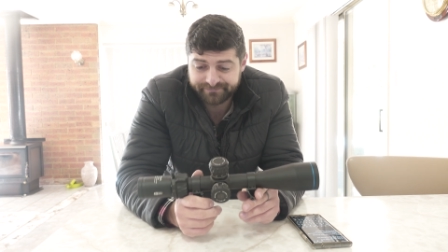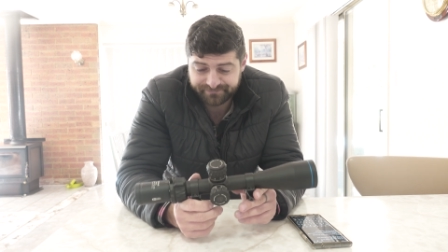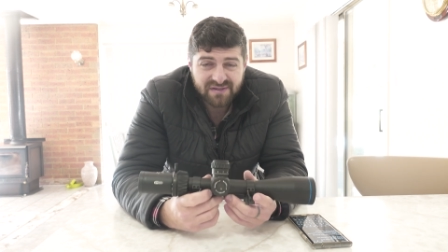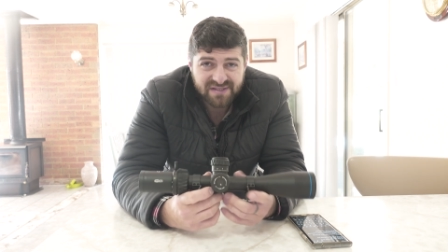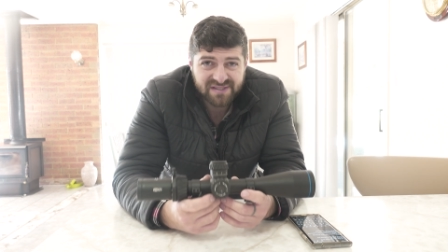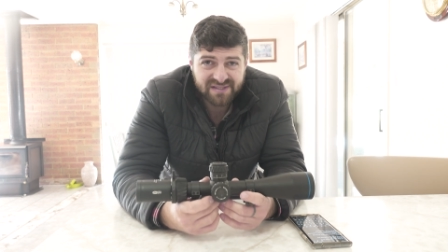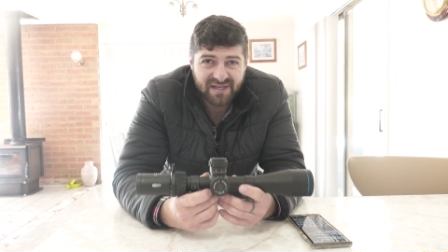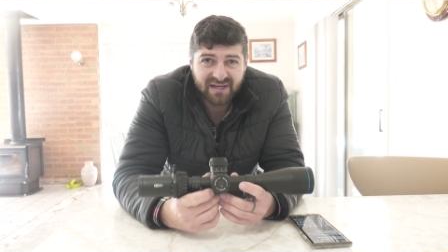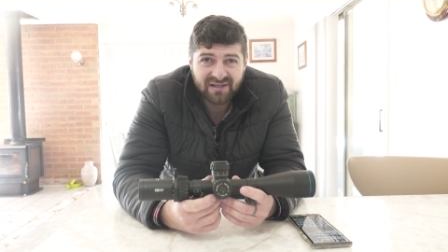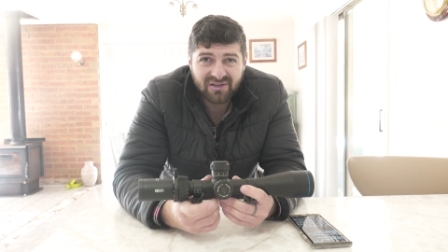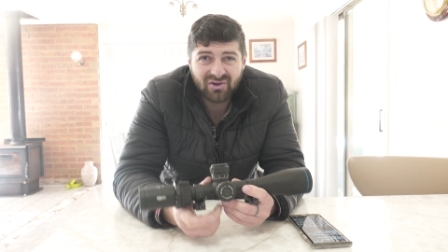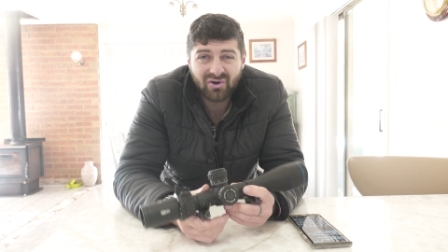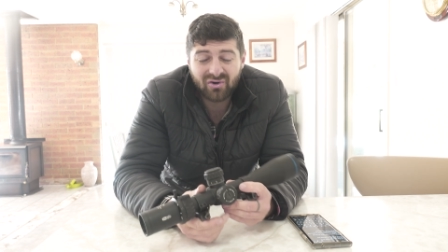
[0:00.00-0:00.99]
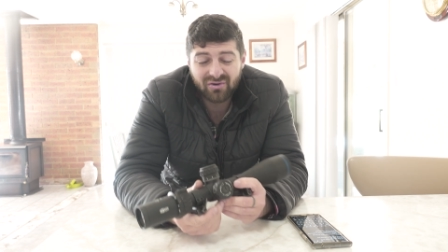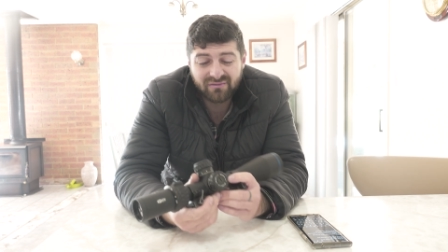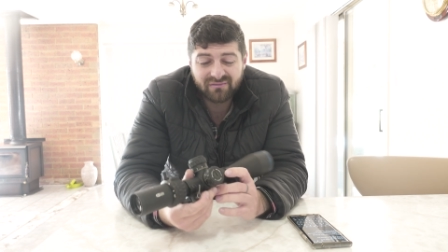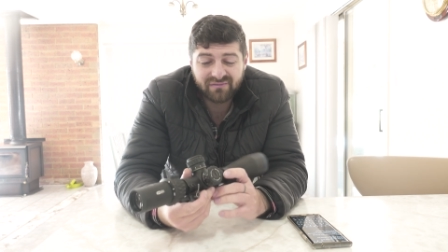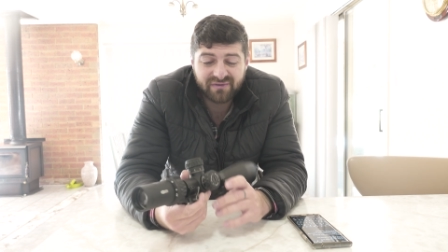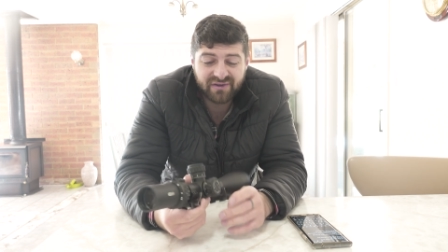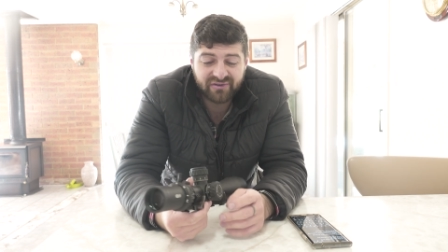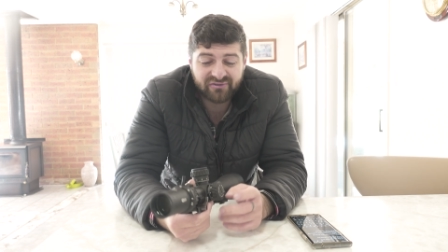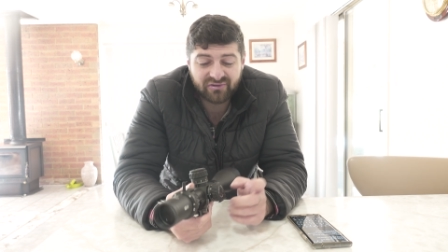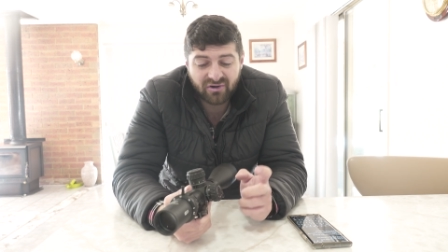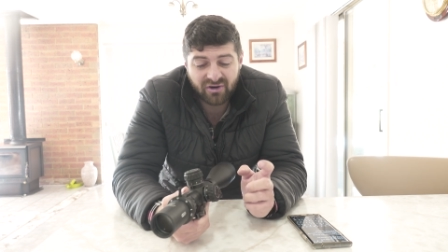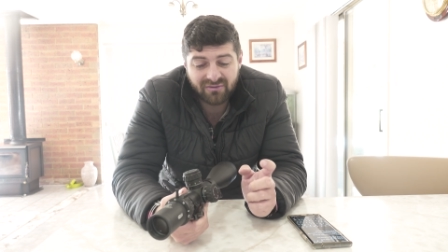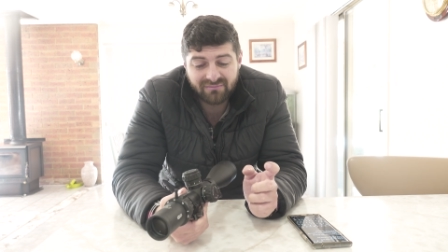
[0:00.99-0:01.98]
The second con for this
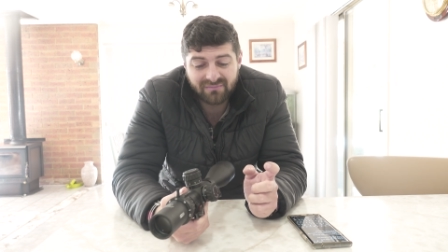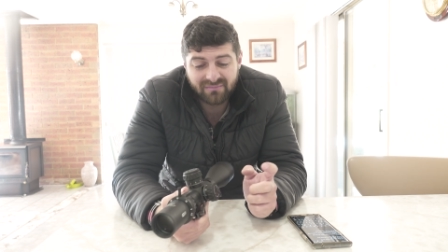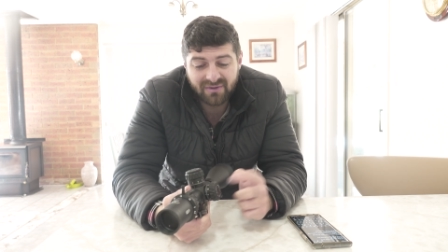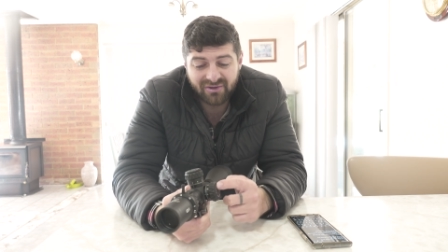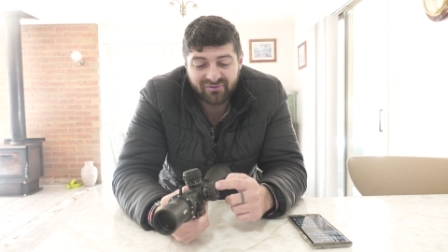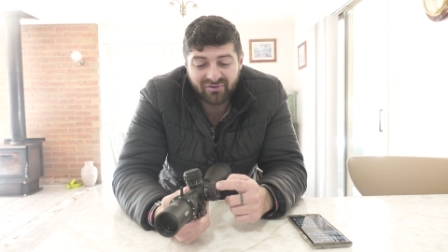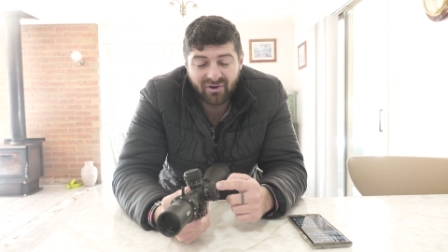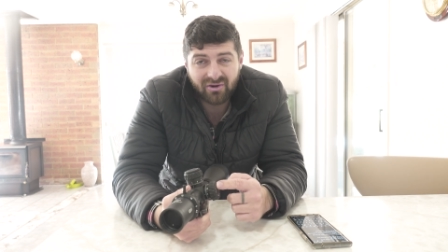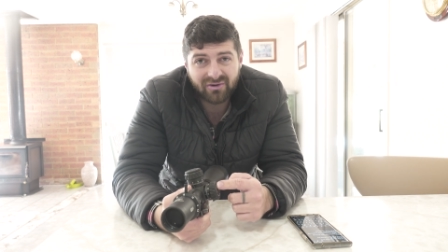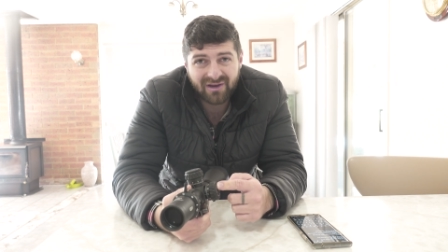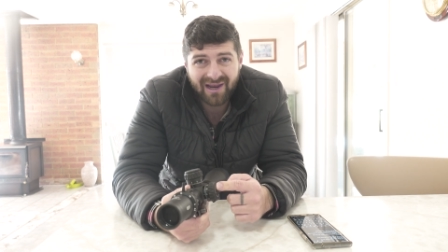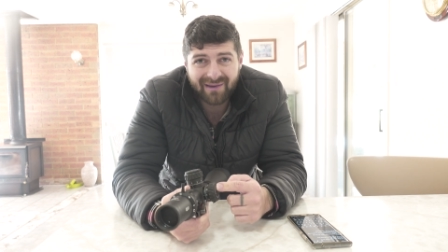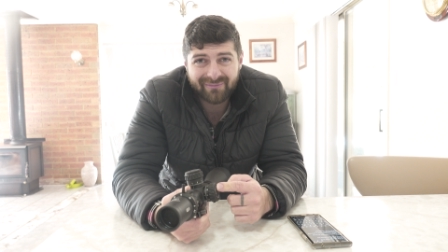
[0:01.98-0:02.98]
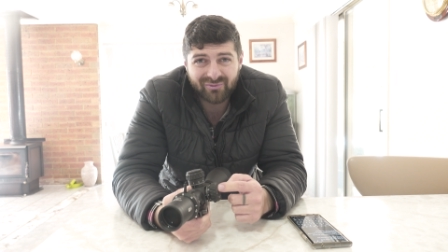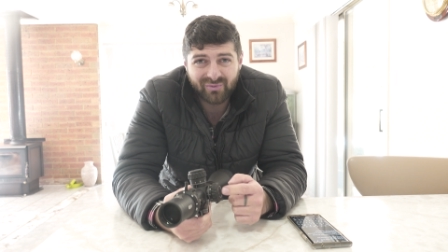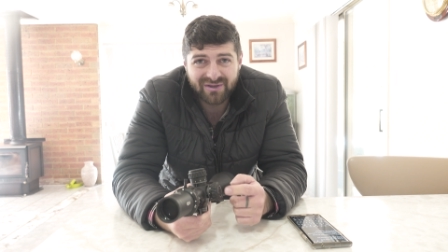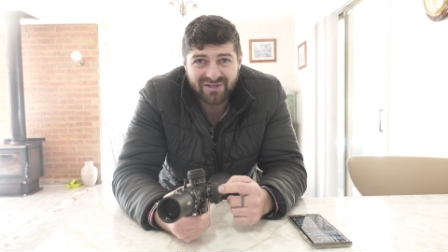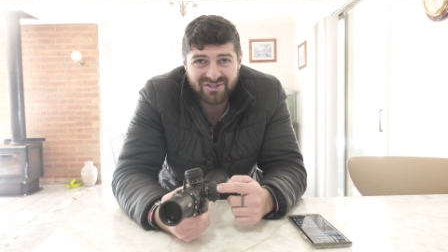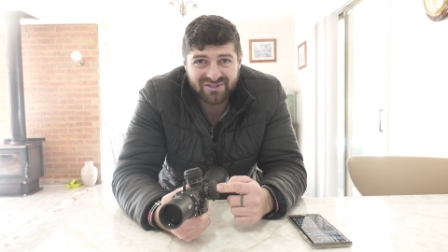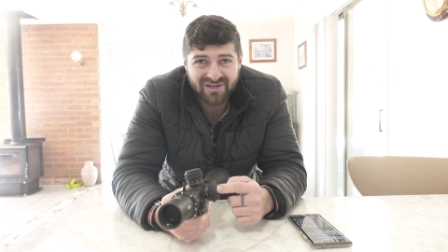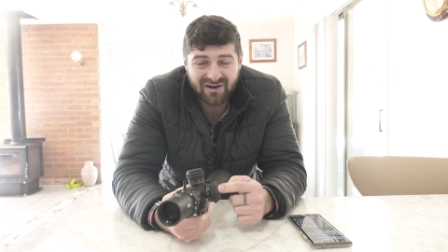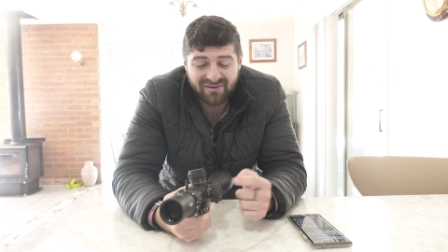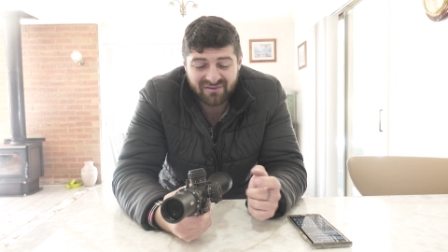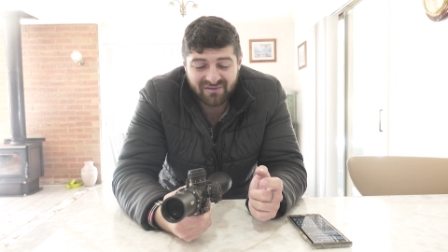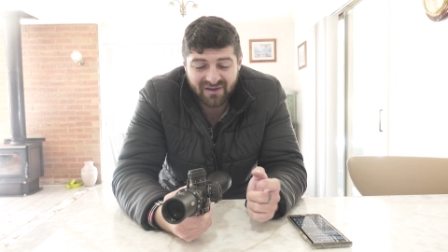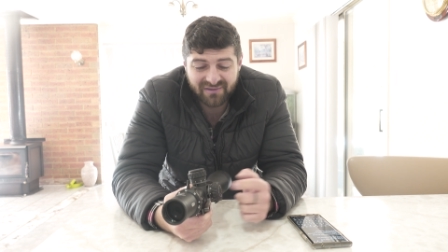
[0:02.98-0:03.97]
scope is no capped windage
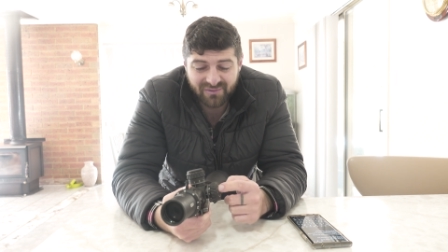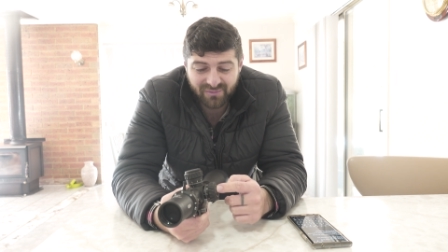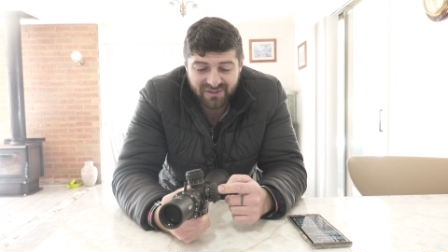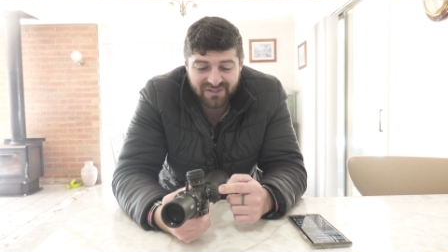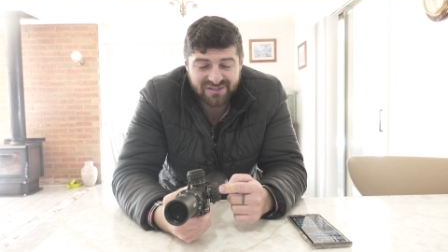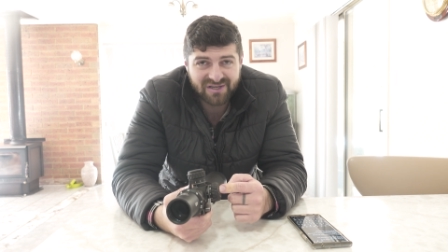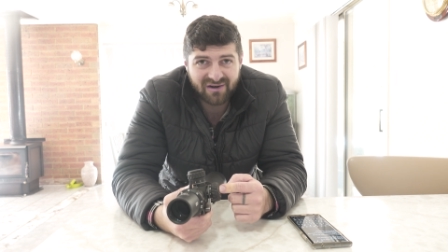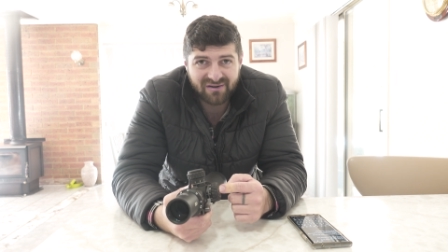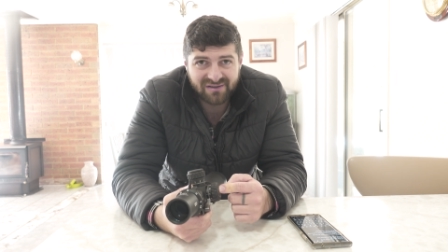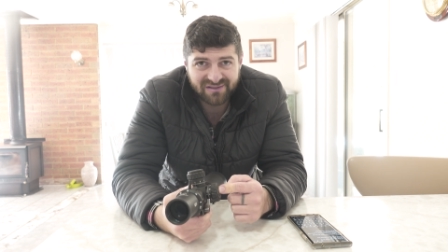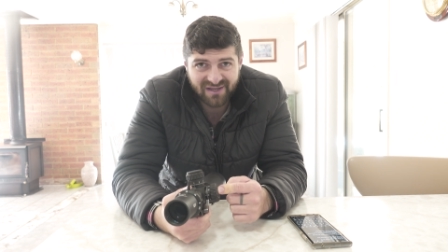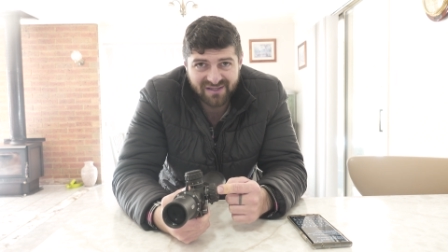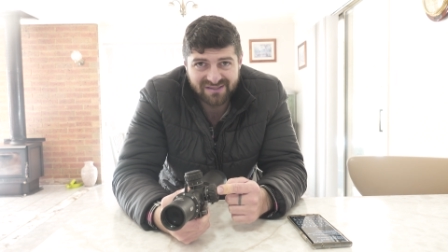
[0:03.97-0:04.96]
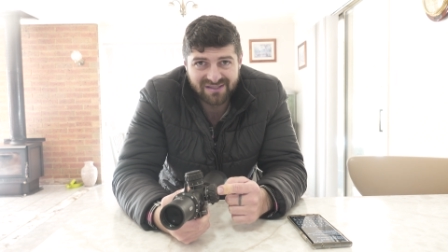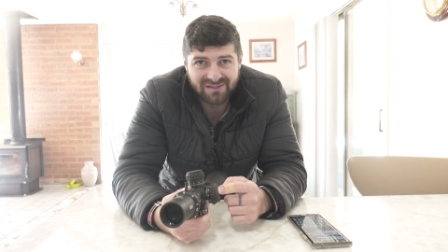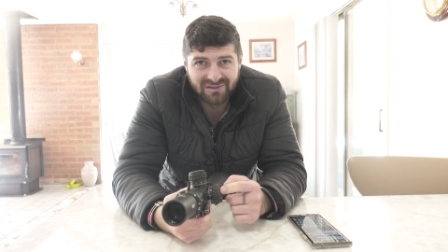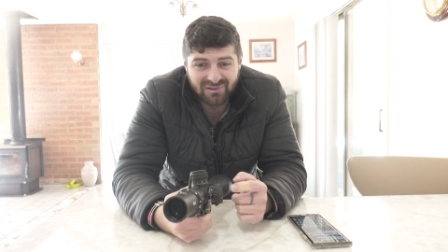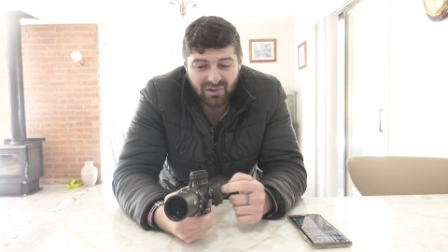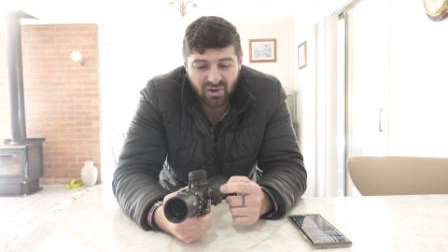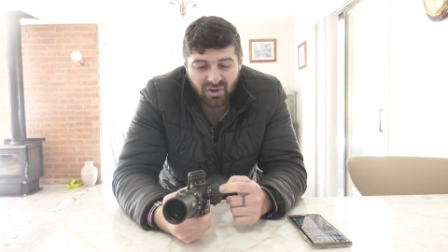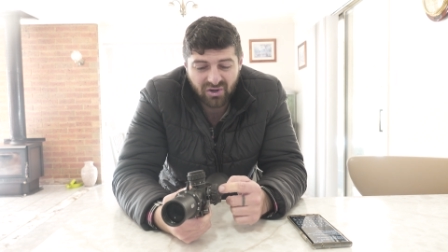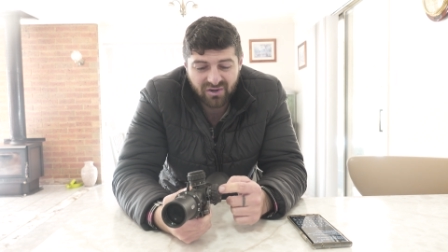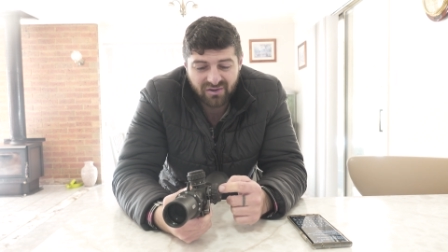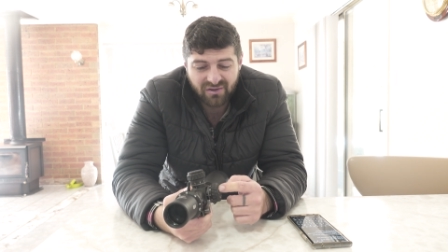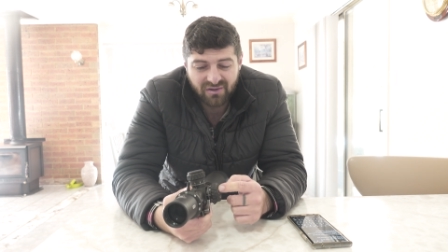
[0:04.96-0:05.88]
turret, and the windage turret doesn't lock.